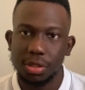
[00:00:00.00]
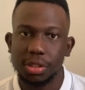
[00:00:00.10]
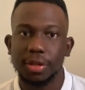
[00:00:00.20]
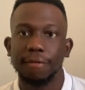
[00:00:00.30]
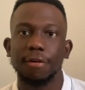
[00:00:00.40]

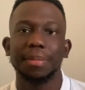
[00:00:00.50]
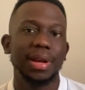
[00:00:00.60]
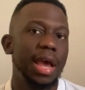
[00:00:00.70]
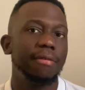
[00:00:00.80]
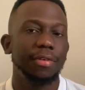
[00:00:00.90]
from an
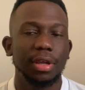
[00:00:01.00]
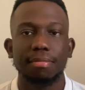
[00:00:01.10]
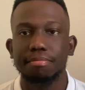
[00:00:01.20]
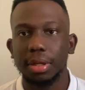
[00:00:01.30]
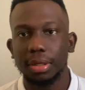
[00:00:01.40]

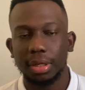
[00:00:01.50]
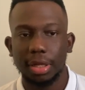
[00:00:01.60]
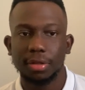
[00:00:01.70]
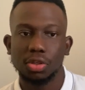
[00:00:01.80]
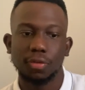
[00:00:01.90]
African
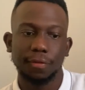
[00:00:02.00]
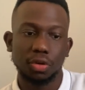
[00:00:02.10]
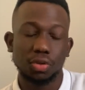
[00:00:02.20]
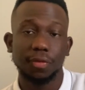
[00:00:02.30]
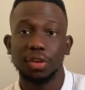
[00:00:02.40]
billionaire. So for
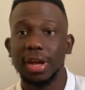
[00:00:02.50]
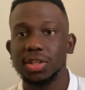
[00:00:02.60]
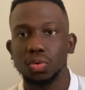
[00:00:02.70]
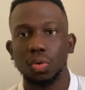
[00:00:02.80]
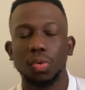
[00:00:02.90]
those of you
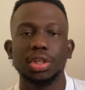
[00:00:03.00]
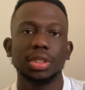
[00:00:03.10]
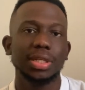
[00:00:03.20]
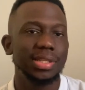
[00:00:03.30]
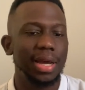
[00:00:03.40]
guys who are
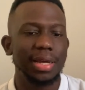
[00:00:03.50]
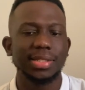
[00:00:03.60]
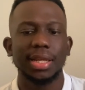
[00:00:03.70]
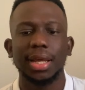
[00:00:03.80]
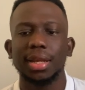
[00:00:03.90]
watching this, like I
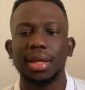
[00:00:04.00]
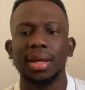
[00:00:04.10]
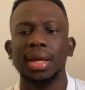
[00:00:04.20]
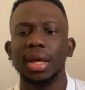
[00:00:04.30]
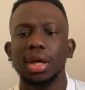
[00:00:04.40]
said
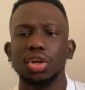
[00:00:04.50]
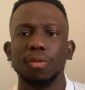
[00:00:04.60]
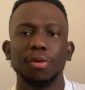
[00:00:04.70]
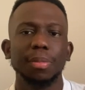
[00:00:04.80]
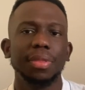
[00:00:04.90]
earlier,
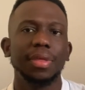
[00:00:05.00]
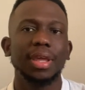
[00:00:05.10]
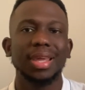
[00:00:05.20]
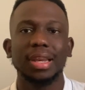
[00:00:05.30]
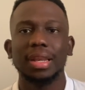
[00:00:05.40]
you're probably
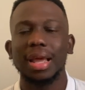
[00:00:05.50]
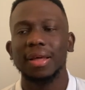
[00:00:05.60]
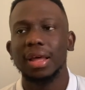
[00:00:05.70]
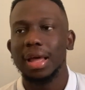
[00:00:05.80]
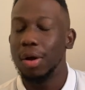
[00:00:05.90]
thinking,
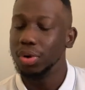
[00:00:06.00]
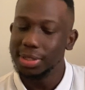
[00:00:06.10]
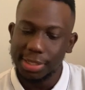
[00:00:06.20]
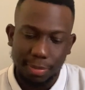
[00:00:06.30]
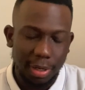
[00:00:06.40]
I want
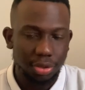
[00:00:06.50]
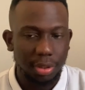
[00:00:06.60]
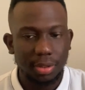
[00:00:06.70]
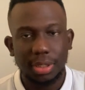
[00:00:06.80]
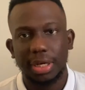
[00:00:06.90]
to take my
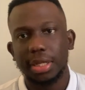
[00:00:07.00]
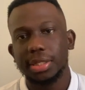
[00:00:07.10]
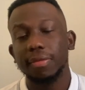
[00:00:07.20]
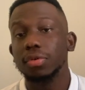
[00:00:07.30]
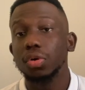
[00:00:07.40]
trading to the next
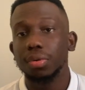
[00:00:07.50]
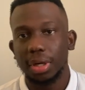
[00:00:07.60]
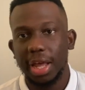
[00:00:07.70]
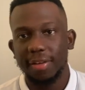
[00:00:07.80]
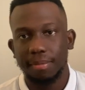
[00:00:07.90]
level, don't
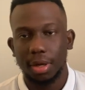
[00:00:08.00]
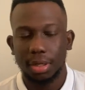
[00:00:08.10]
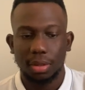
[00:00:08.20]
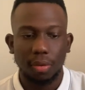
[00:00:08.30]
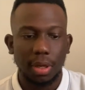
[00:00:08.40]
really have
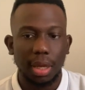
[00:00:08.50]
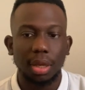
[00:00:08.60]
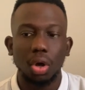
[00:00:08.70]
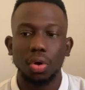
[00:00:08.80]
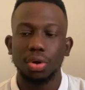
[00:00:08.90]
money, okay?
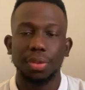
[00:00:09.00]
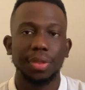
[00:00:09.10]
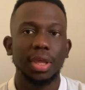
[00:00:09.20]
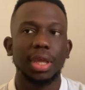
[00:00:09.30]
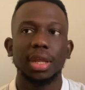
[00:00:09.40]
Or you're
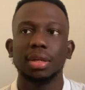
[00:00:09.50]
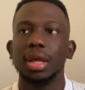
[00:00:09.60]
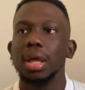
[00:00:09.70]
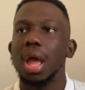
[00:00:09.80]
thinking,